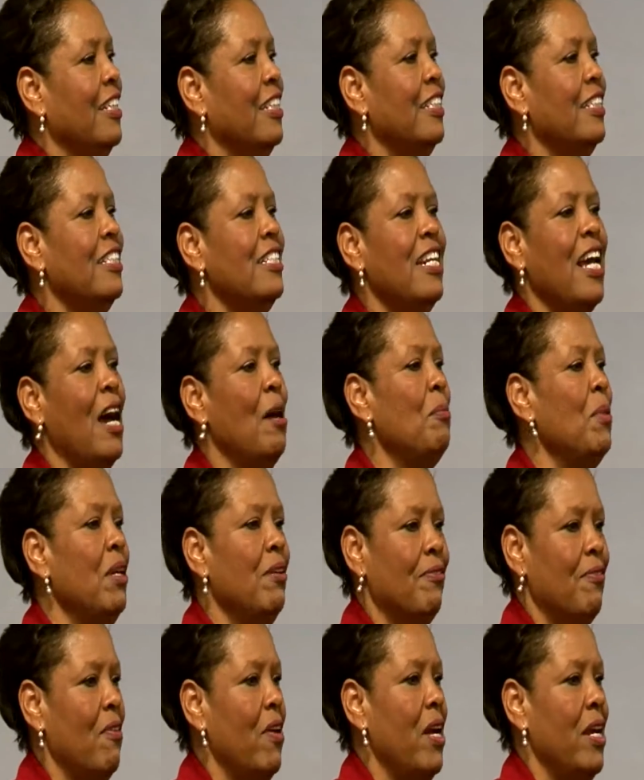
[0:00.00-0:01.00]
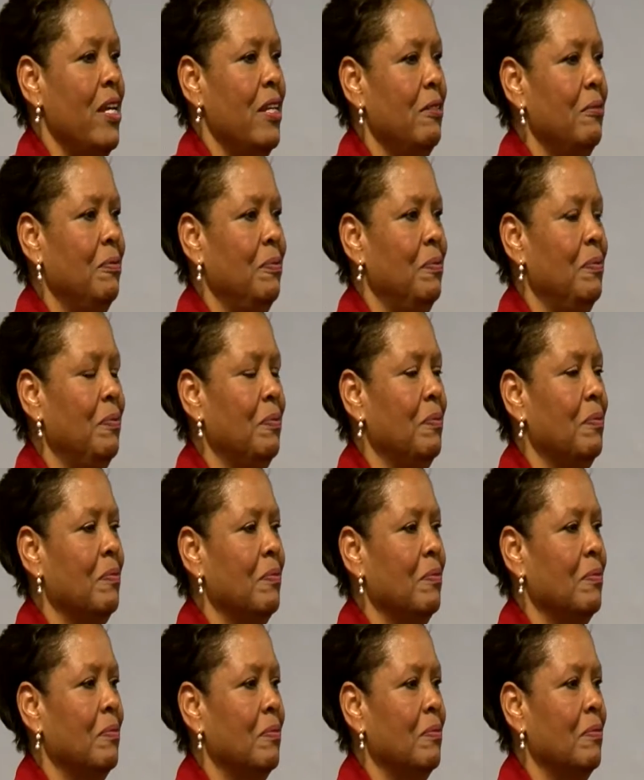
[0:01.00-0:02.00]
to not be afraid?
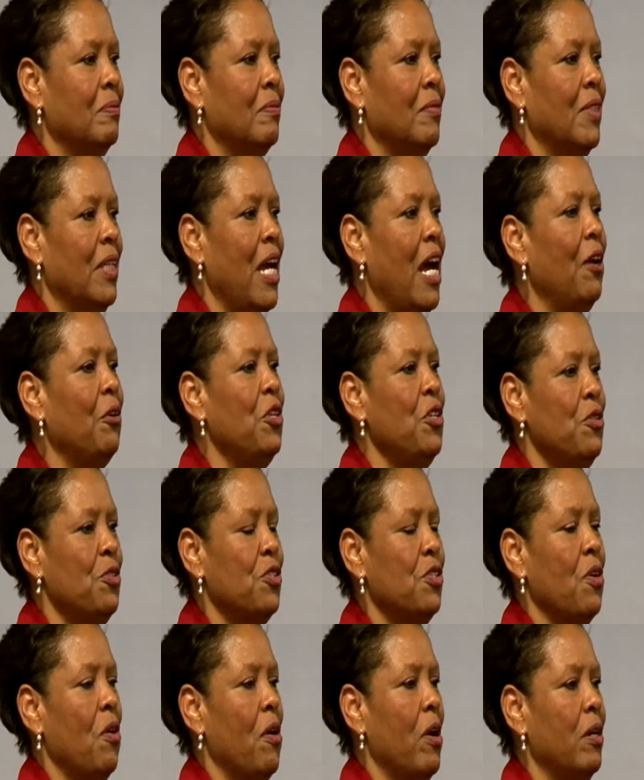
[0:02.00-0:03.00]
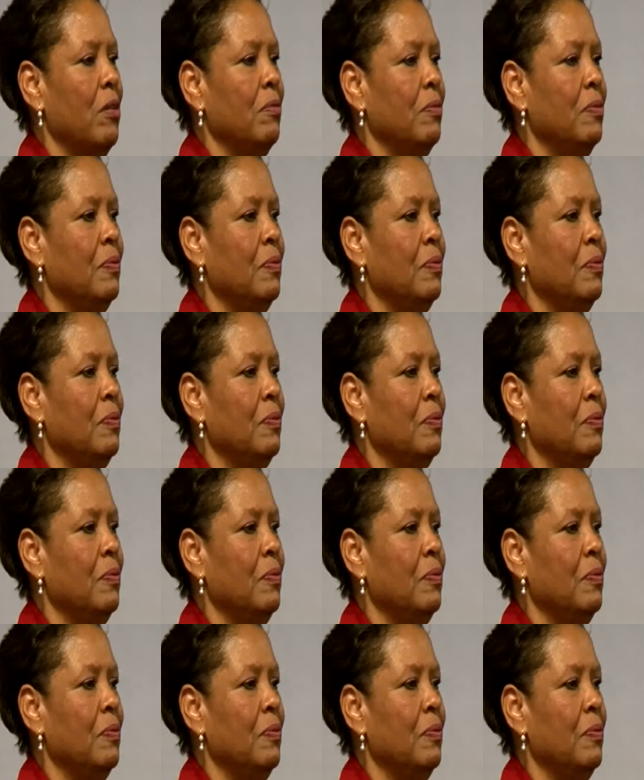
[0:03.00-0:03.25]
How do you start?